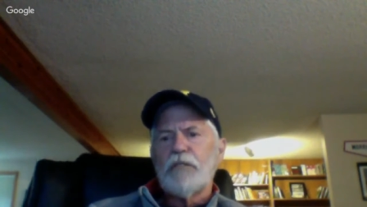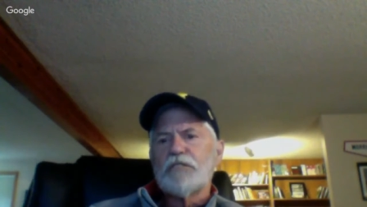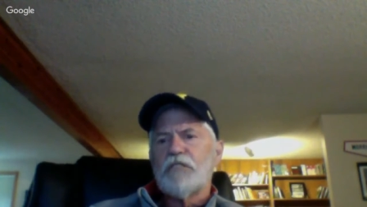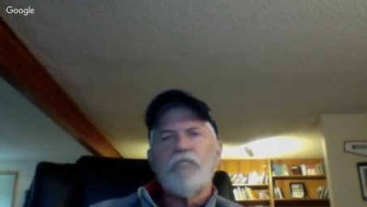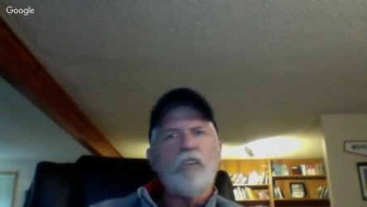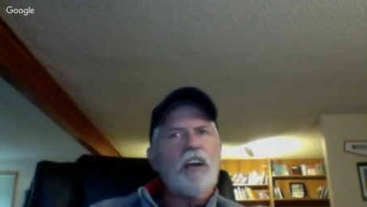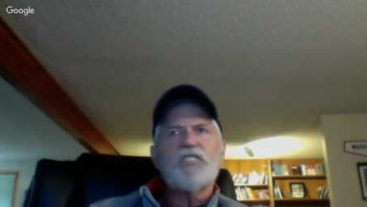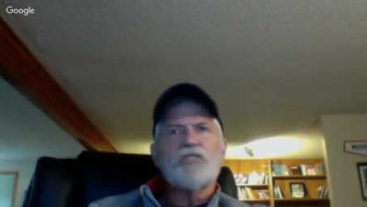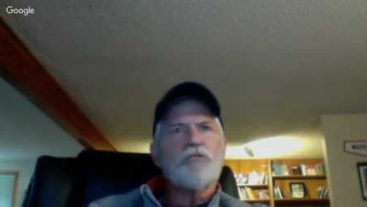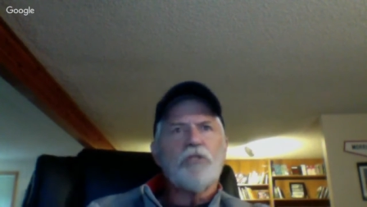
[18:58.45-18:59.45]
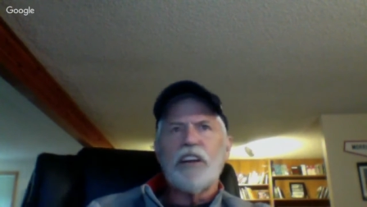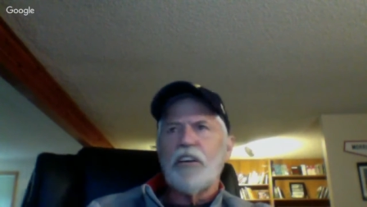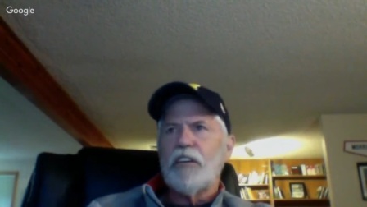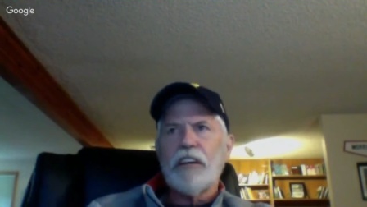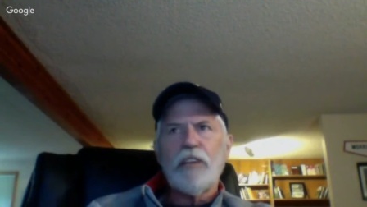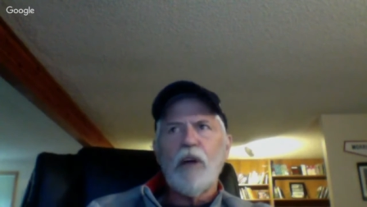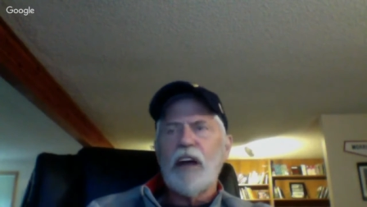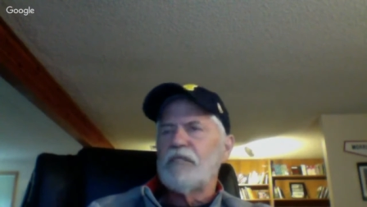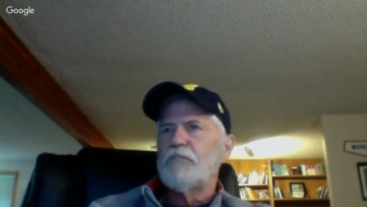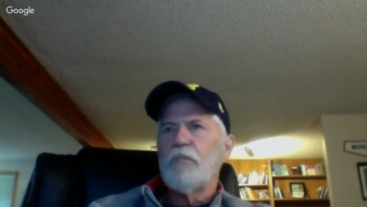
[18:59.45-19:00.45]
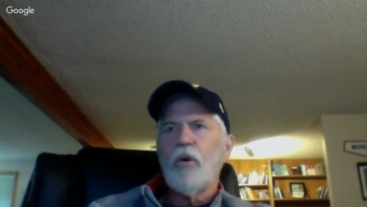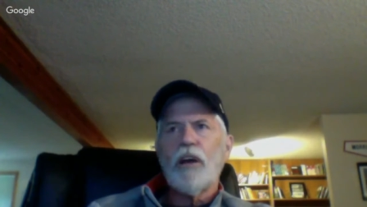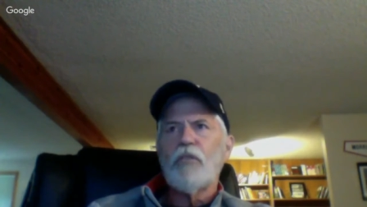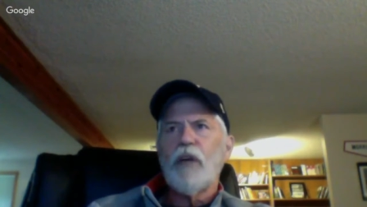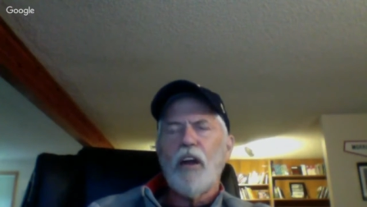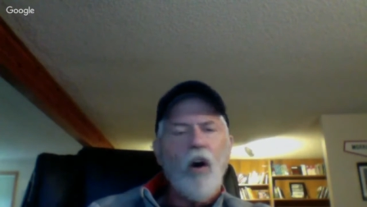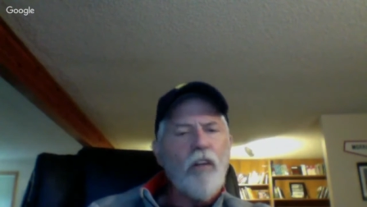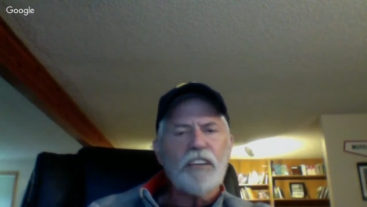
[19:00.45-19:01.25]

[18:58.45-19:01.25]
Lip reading: voracious reader. He read all the